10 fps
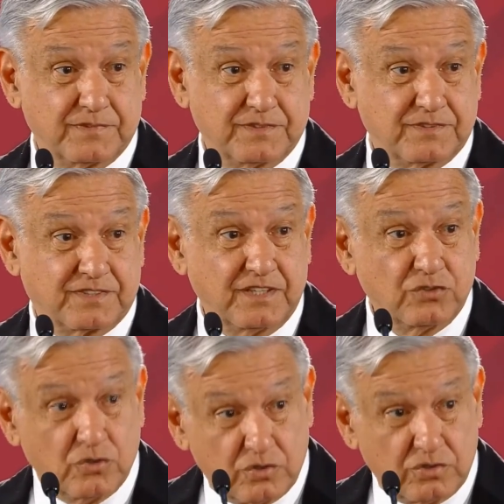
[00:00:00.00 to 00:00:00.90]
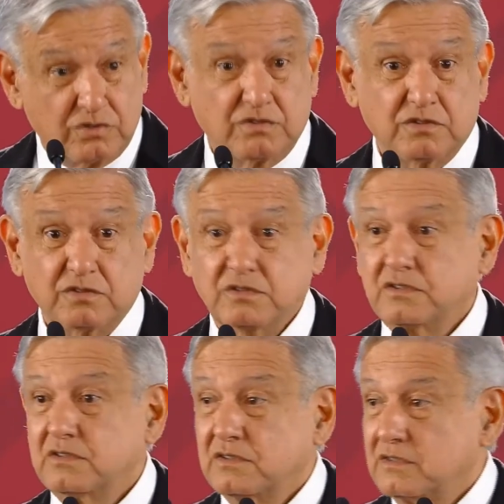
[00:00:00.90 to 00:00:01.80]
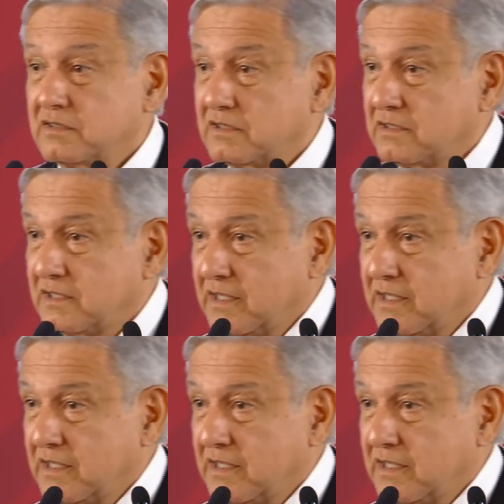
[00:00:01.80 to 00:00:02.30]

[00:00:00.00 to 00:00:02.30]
because if we don't,